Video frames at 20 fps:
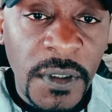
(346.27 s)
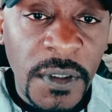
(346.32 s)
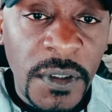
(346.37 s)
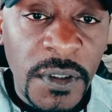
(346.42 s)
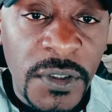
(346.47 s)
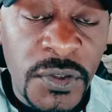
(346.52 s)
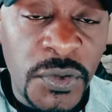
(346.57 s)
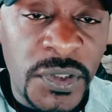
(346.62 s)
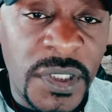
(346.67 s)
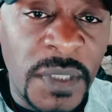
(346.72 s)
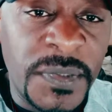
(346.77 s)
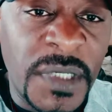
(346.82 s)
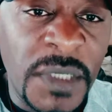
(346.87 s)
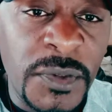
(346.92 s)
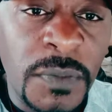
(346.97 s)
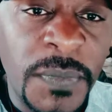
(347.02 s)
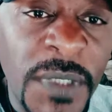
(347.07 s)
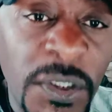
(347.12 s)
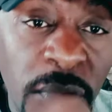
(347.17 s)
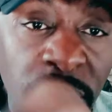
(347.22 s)
So sometimes
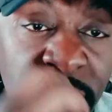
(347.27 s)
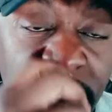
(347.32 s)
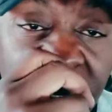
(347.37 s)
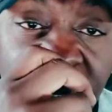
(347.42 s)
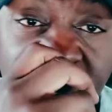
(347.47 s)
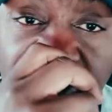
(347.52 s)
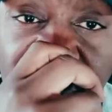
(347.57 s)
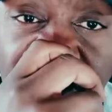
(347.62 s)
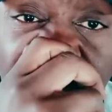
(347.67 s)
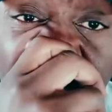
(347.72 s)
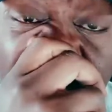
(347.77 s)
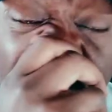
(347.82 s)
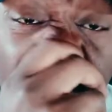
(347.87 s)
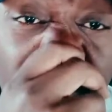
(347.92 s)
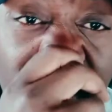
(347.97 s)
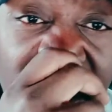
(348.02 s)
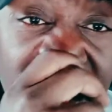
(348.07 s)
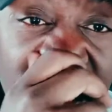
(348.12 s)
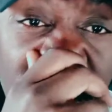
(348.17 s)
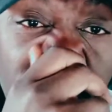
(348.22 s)
you may notice, there are
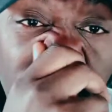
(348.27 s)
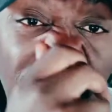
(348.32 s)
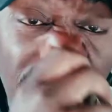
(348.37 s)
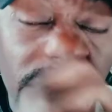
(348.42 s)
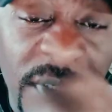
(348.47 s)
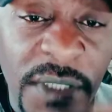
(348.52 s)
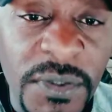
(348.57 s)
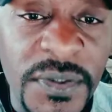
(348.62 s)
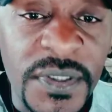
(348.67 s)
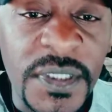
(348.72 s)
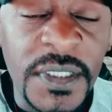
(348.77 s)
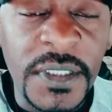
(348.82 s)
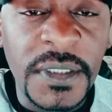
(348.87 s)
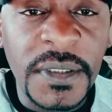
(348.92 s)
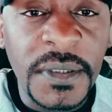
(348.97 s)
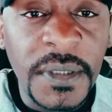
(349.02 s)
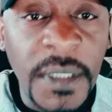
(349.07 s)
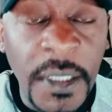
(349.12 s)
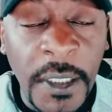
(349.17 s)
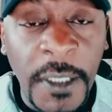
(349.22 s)
some cases whereby you see,